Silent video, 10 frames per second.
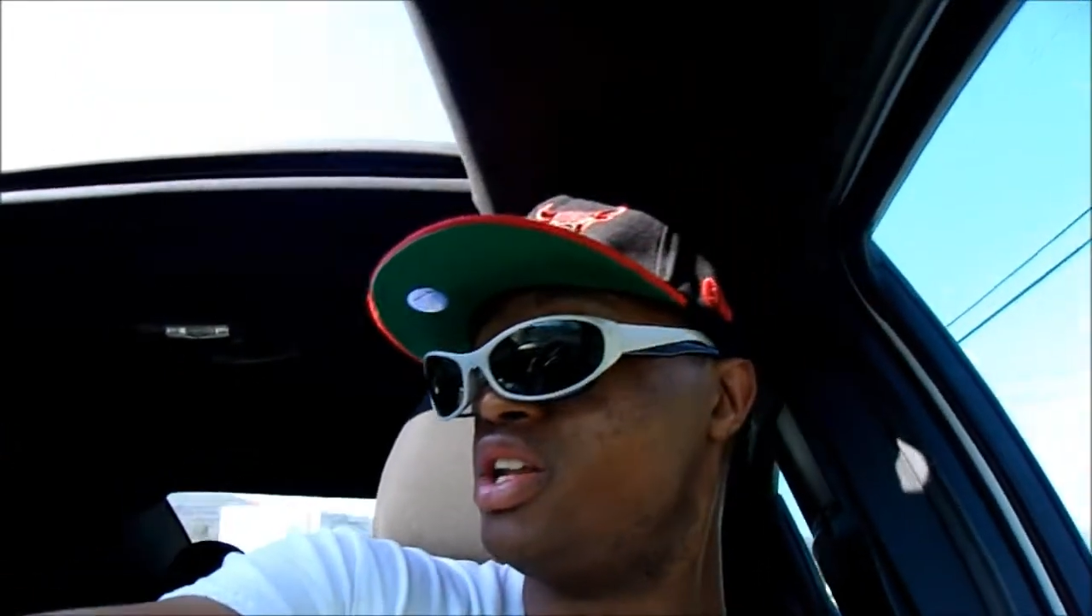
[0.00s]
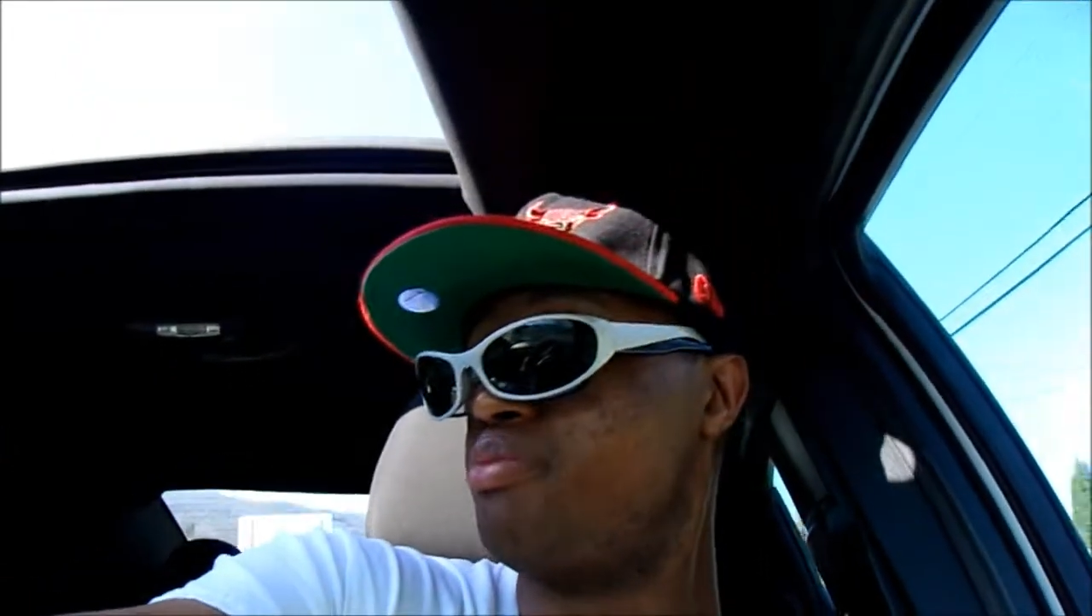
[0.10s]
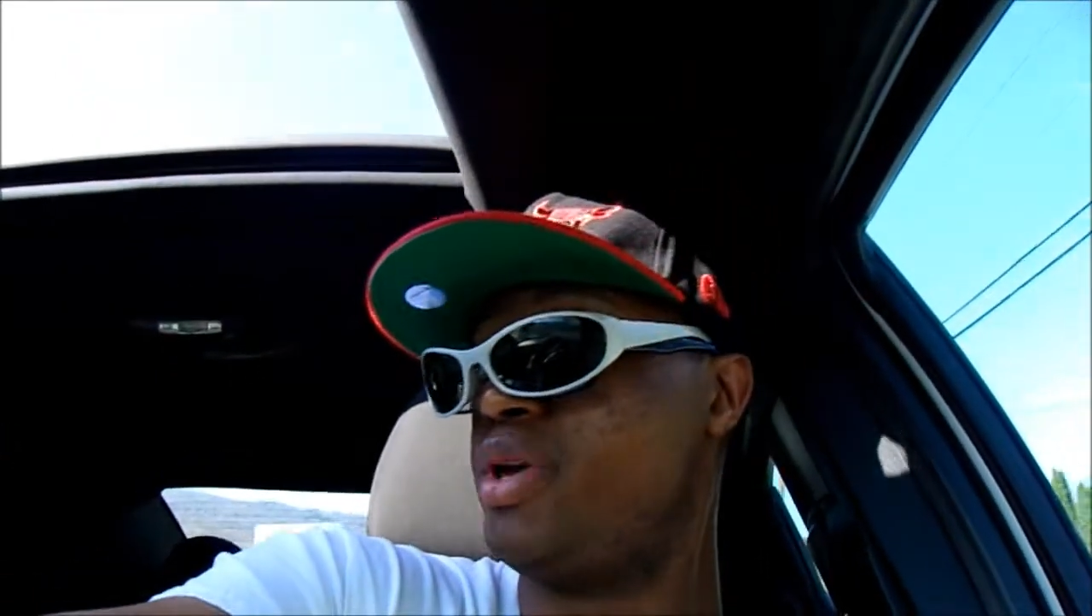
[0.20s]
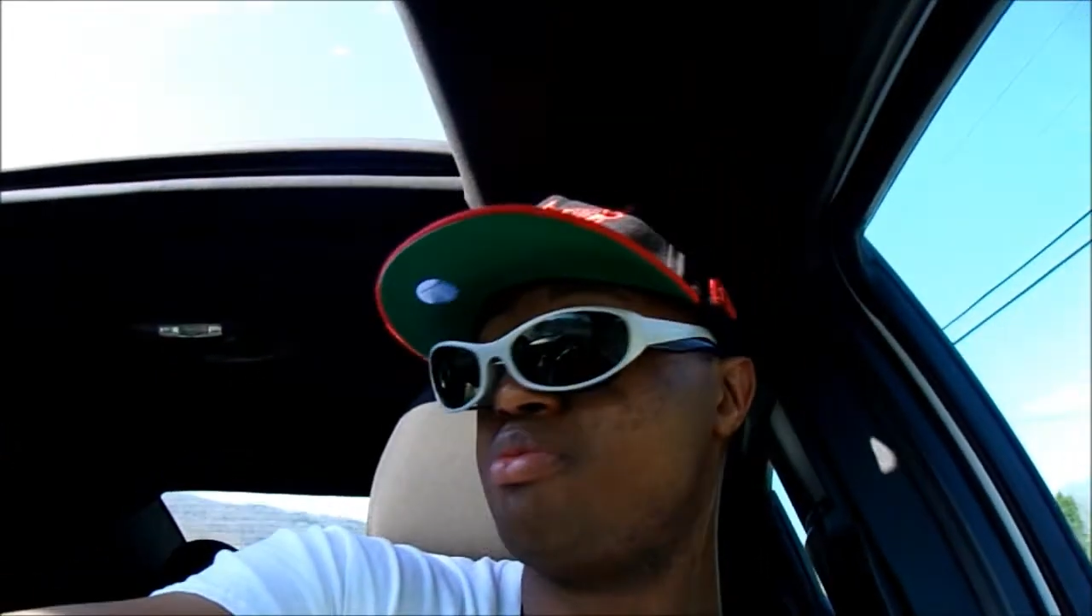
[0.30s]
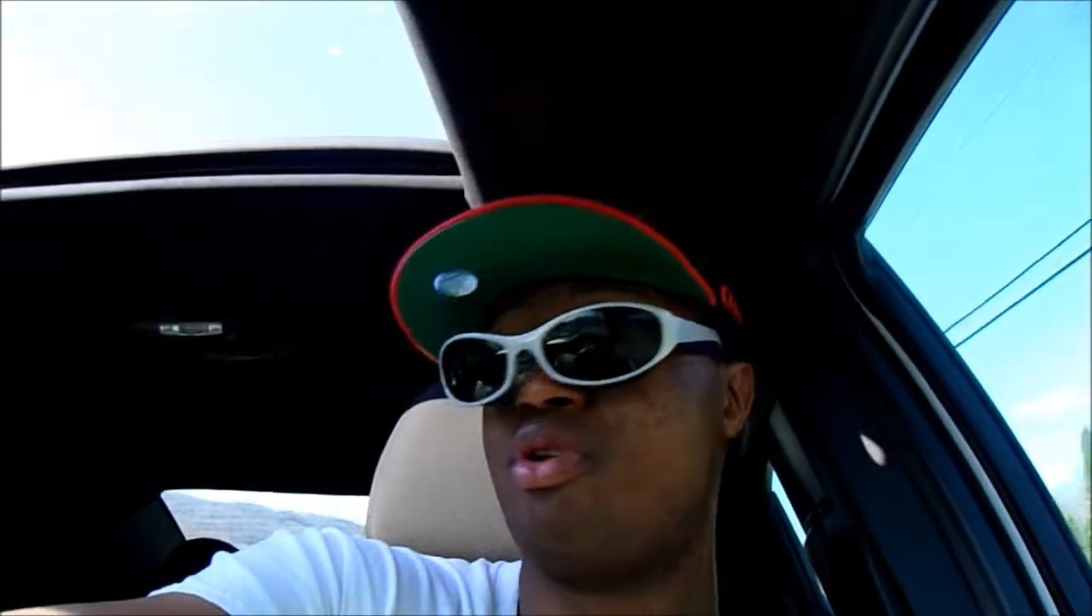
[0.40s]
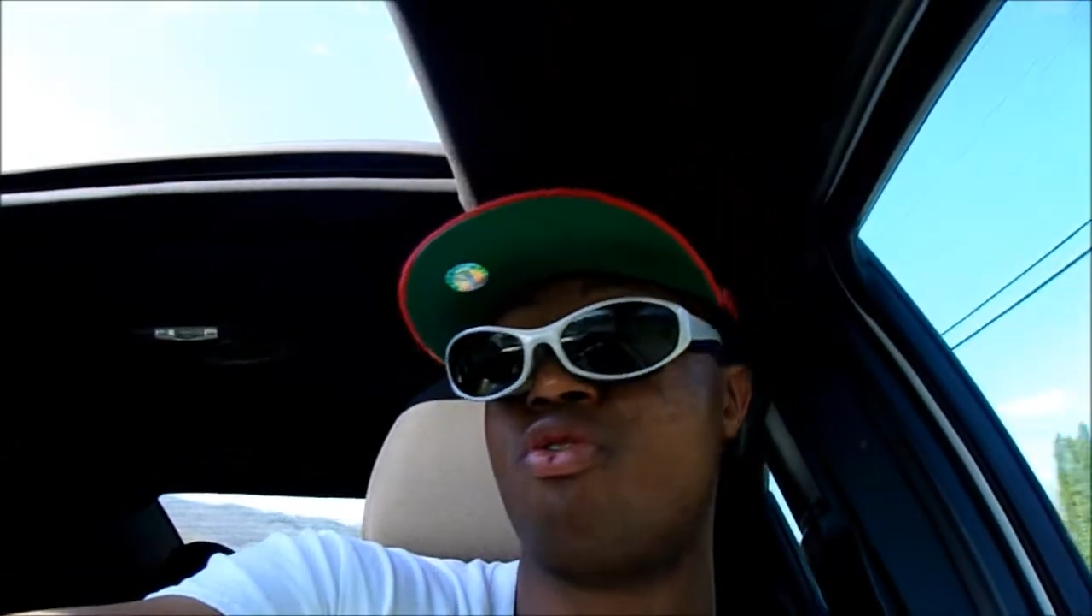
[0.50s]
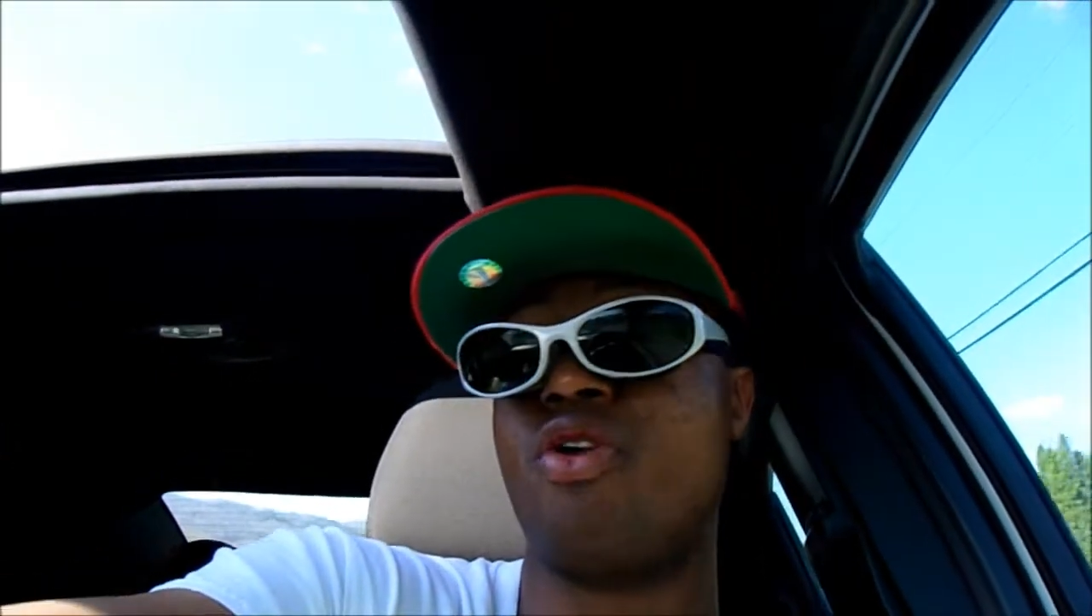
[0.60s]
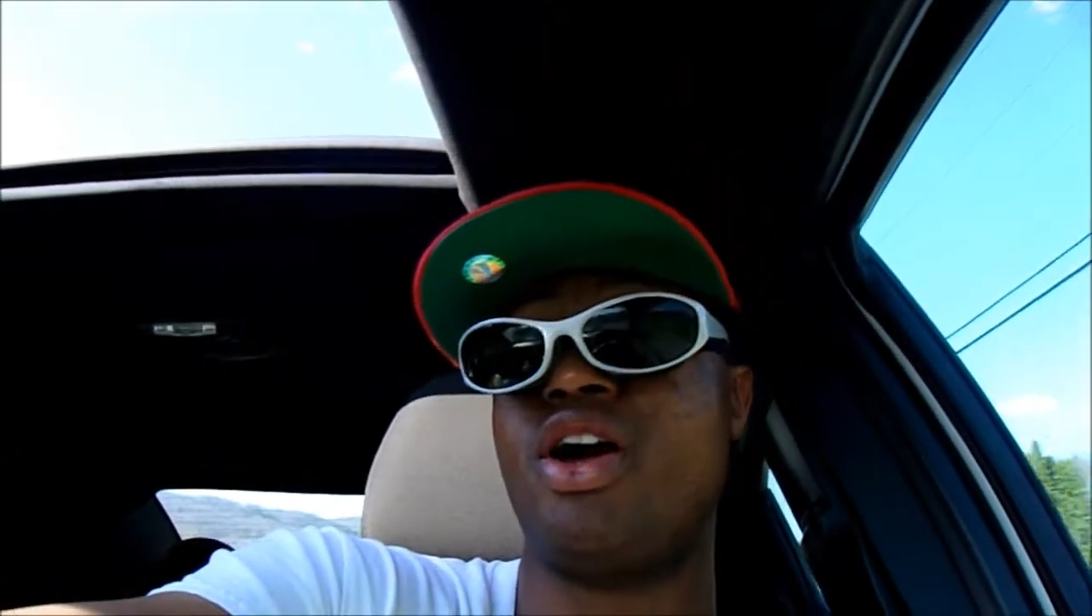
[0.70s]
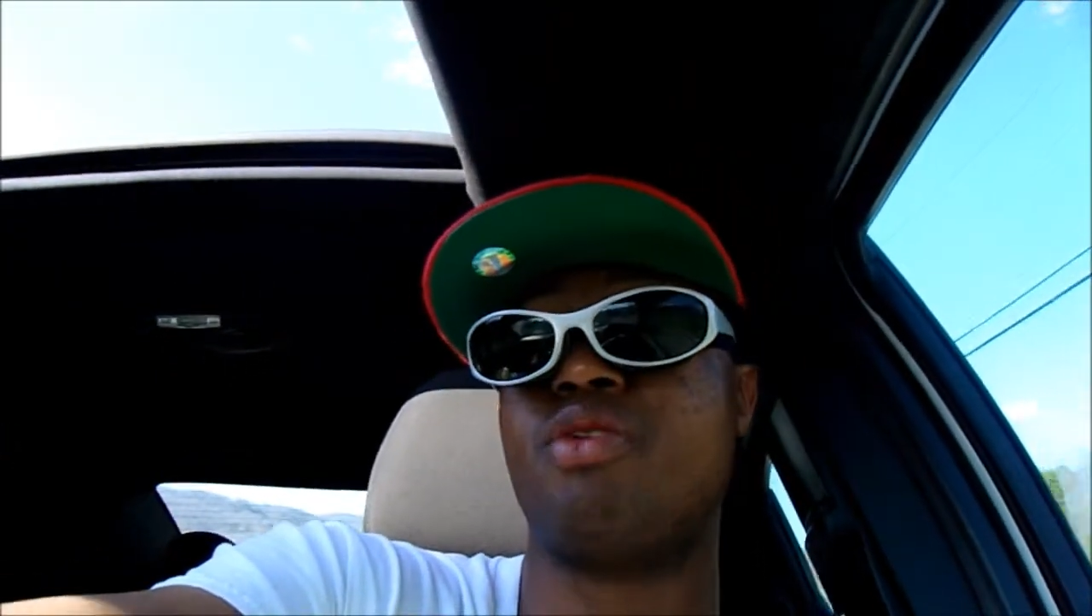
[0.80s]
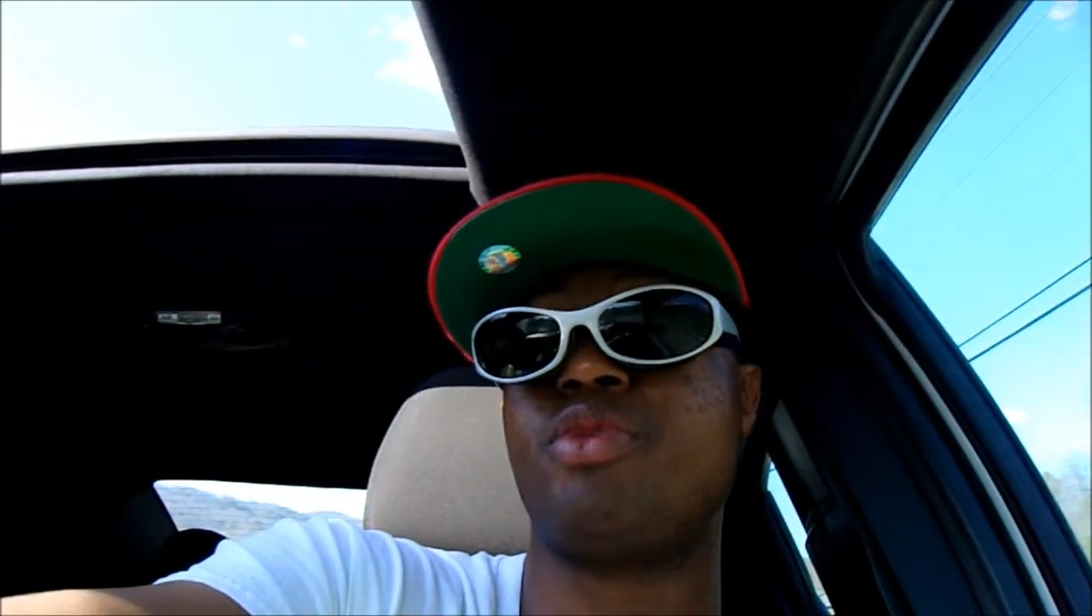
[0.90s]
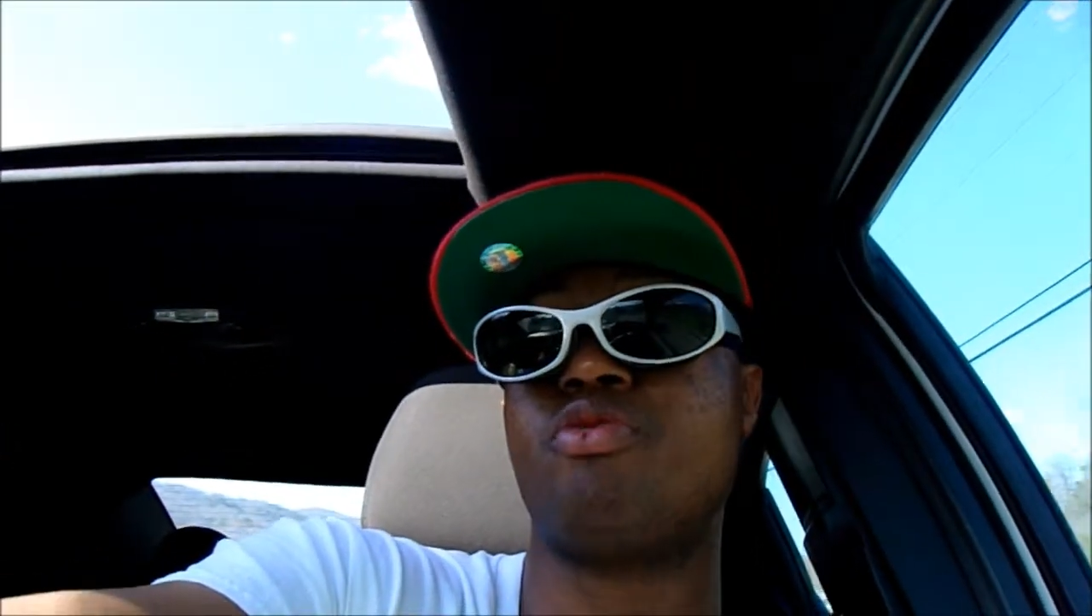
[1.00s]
The people around